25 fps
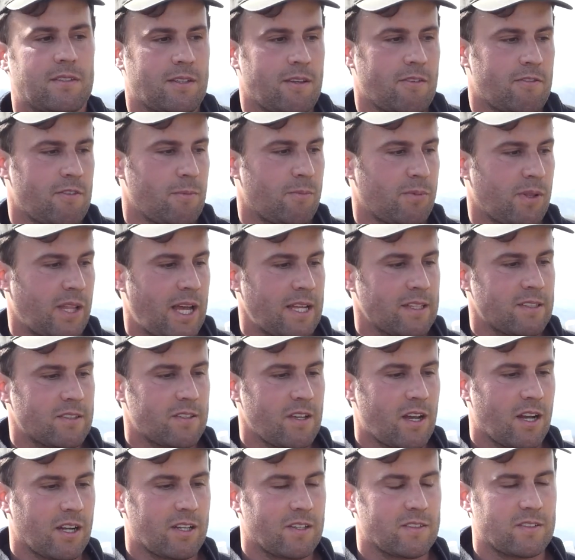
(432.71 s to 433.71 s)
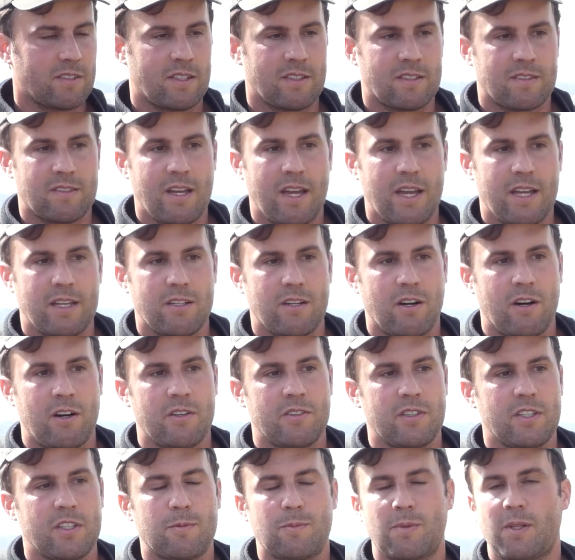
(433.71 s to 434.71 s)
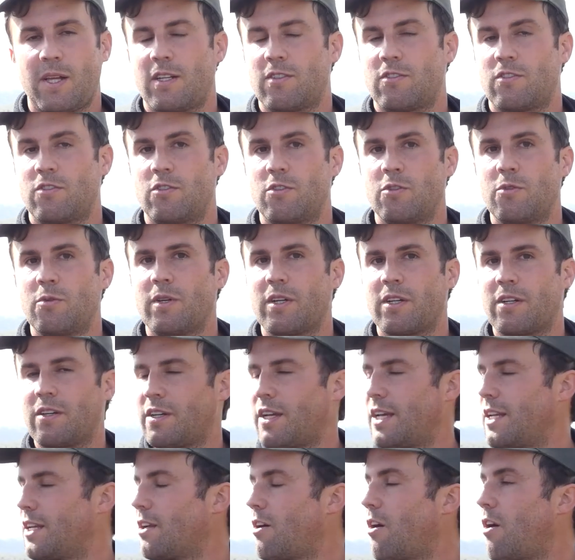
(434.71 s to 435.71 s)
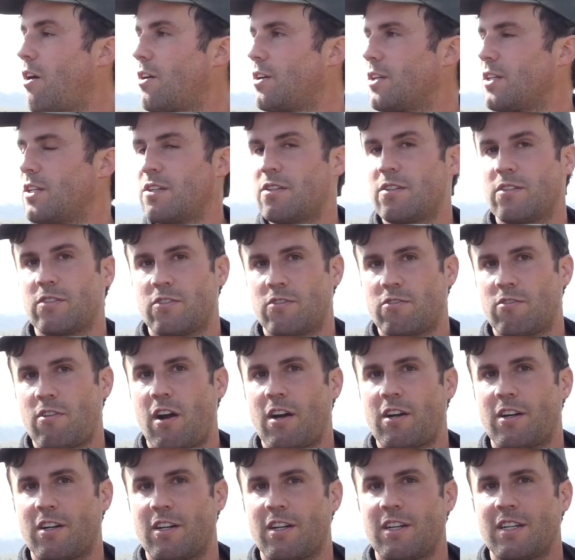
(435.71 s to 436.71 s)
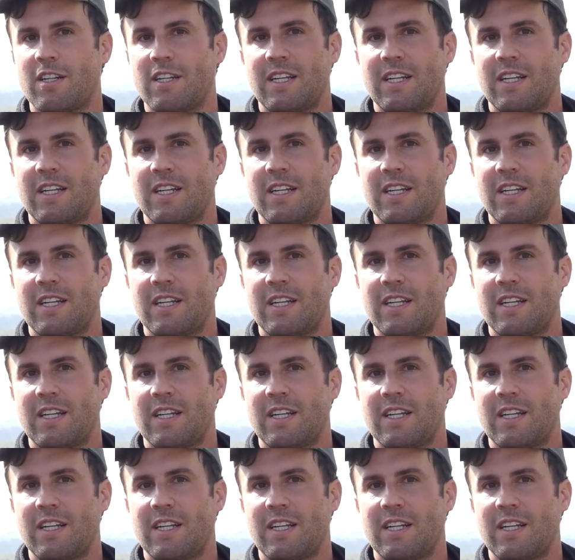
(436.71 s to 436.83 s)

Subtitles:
And if the plant stock is on site, all these plants are doing are getting hardier and stronger.